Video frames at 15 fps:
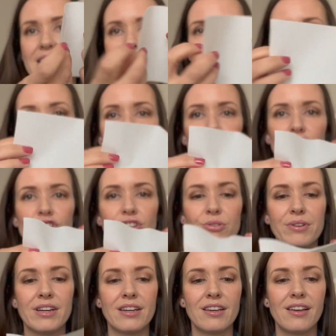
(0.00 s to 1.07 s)
texture
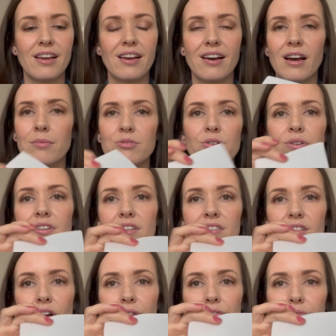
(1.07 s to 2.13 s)
to it. So it
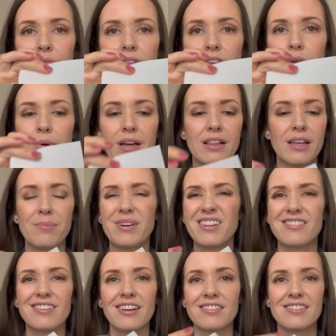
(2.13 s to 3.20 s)
dissolves really quickly, but
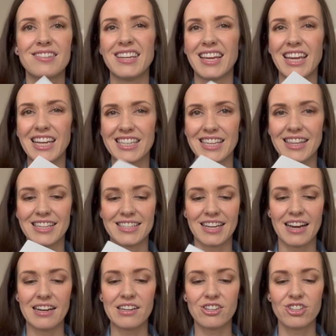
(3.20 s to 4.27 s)
it's not sticky to the
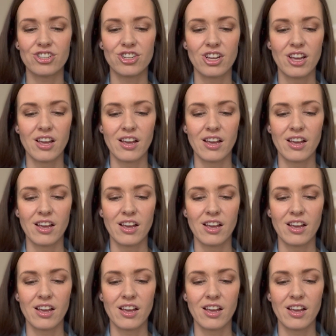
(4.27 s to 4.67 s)
touch.